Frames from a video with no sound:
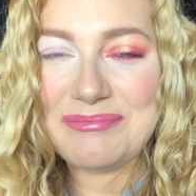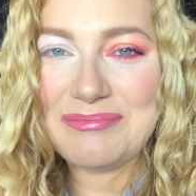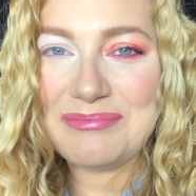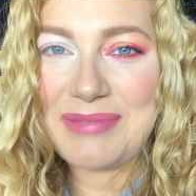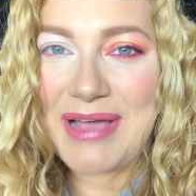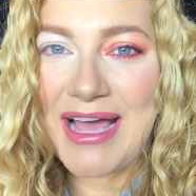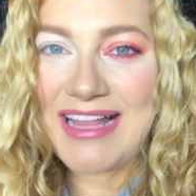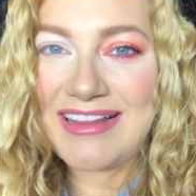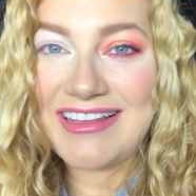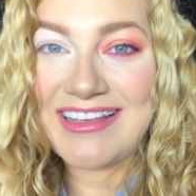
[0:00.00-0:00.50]

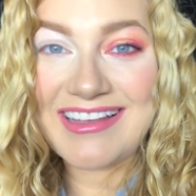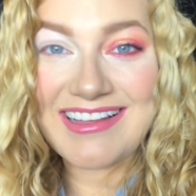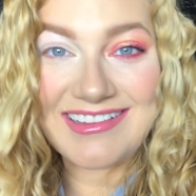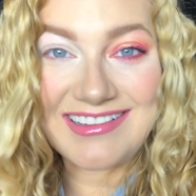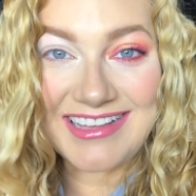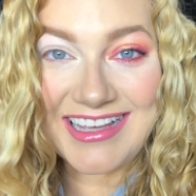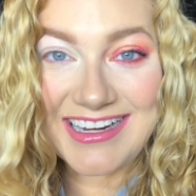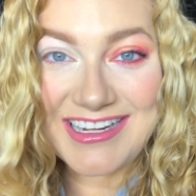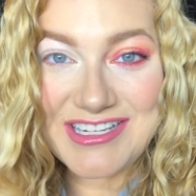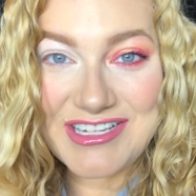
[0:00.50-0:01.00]
palette
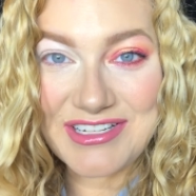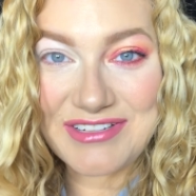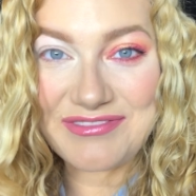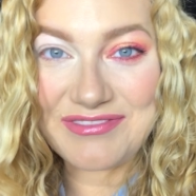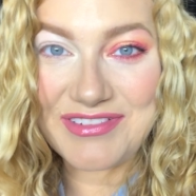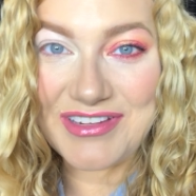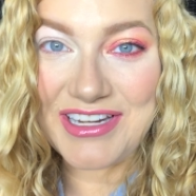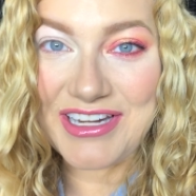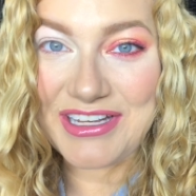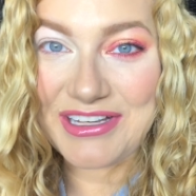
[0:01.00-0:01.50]
collection
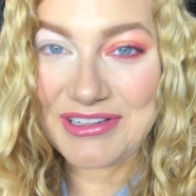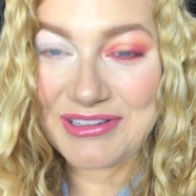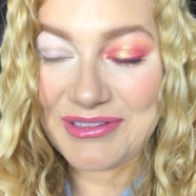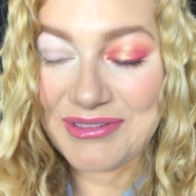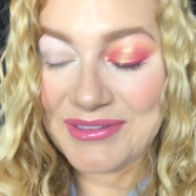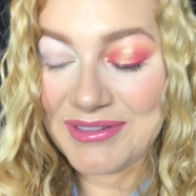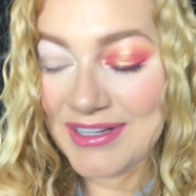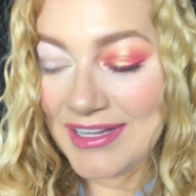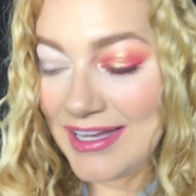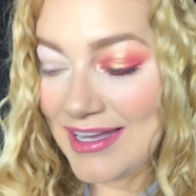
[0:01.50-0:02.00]

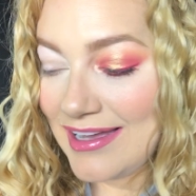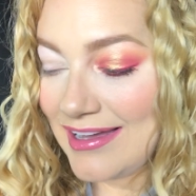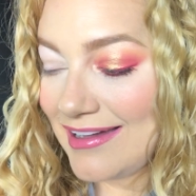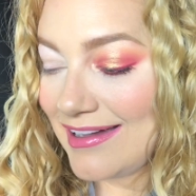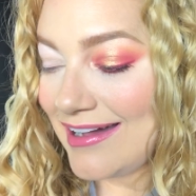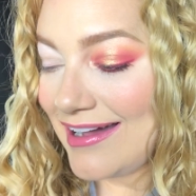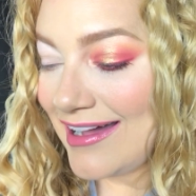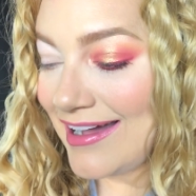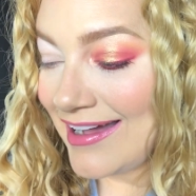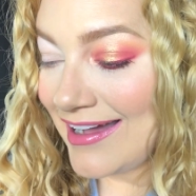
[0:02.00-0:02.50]
video,
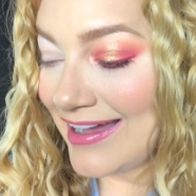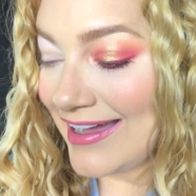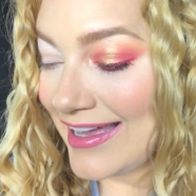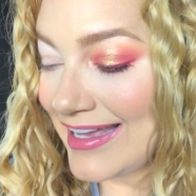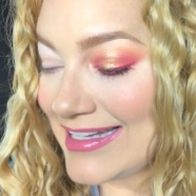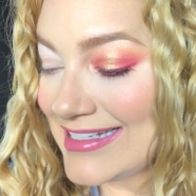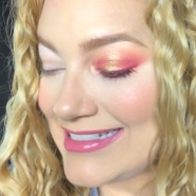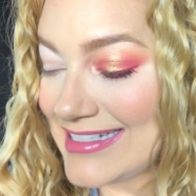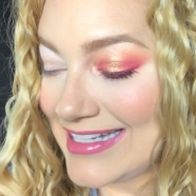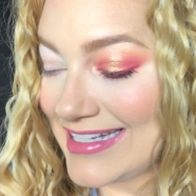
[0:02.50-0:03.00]

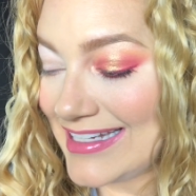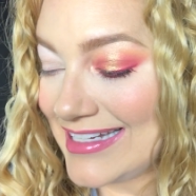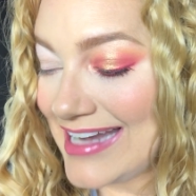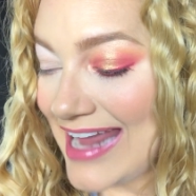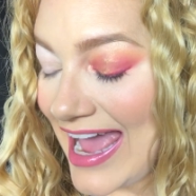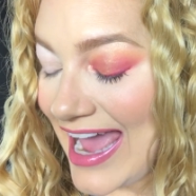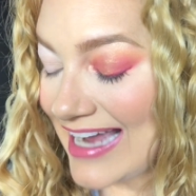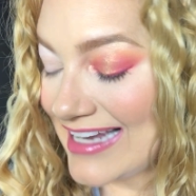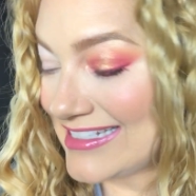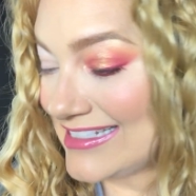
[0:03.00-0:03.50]
I did
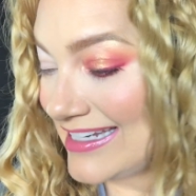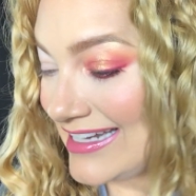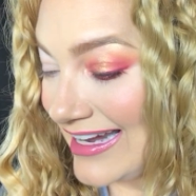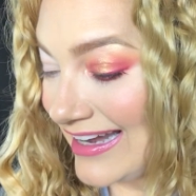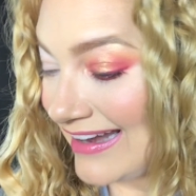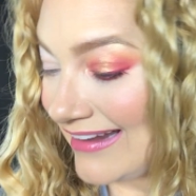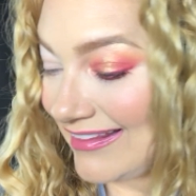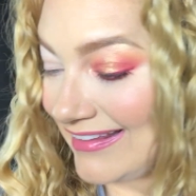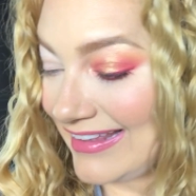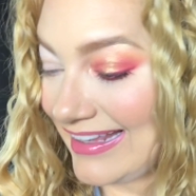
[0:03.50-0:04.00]

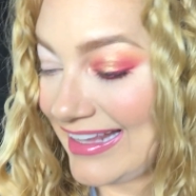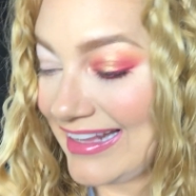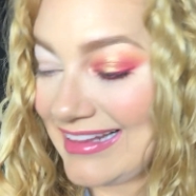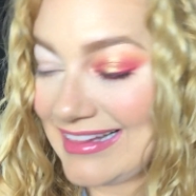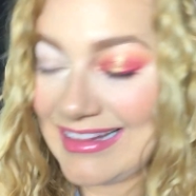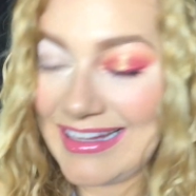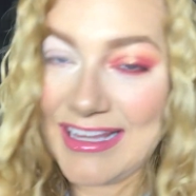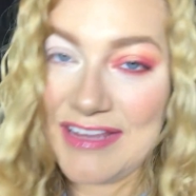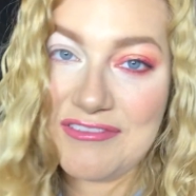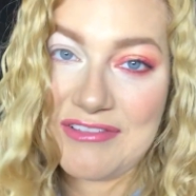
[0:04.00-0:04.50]
accidentally
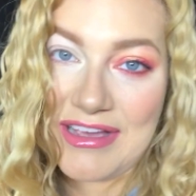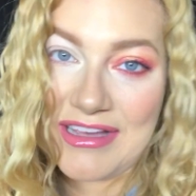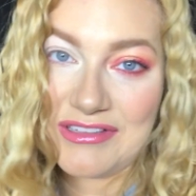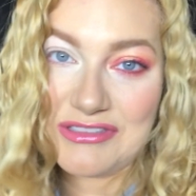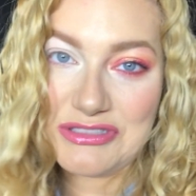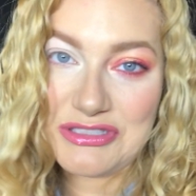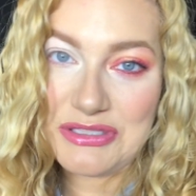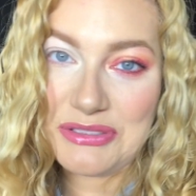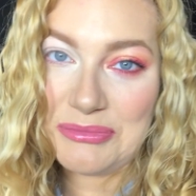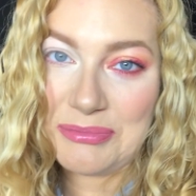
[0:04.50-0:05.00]
leave
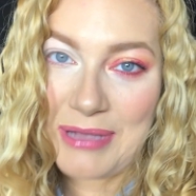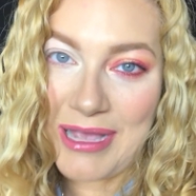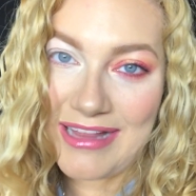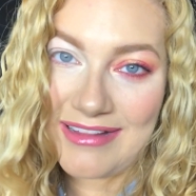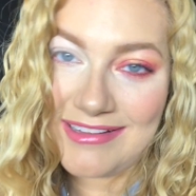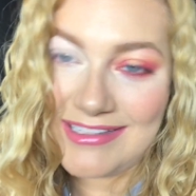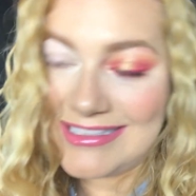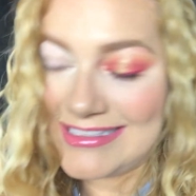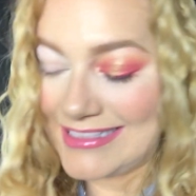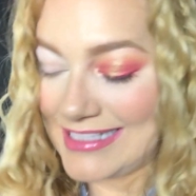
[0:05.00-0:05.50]
out two
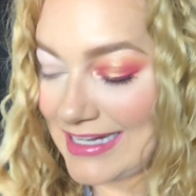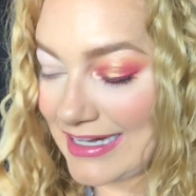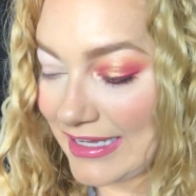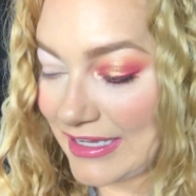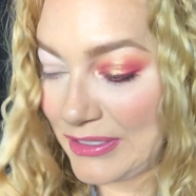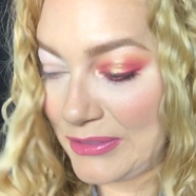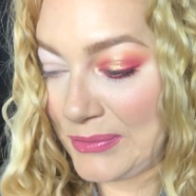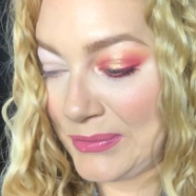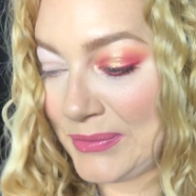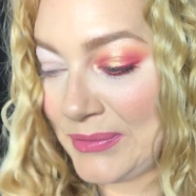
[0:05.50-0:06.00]
palettes that I
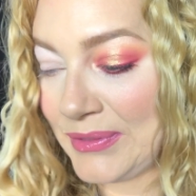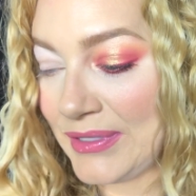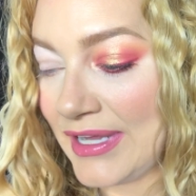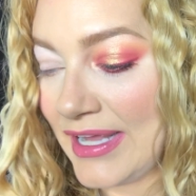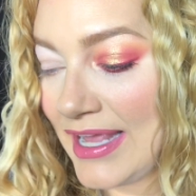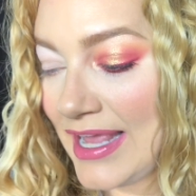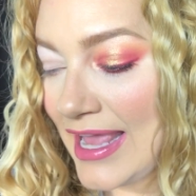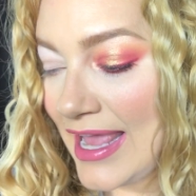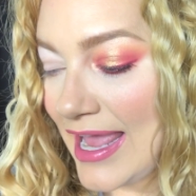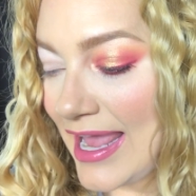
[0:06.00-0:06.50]
own,
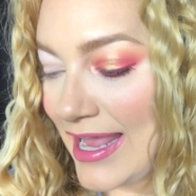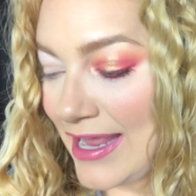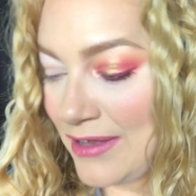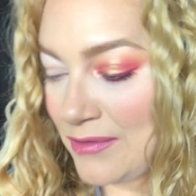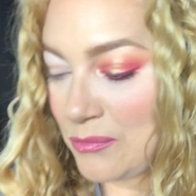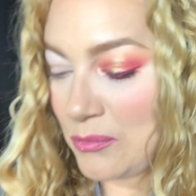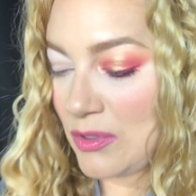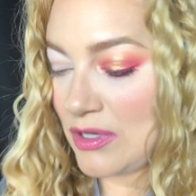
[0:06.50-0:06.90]
and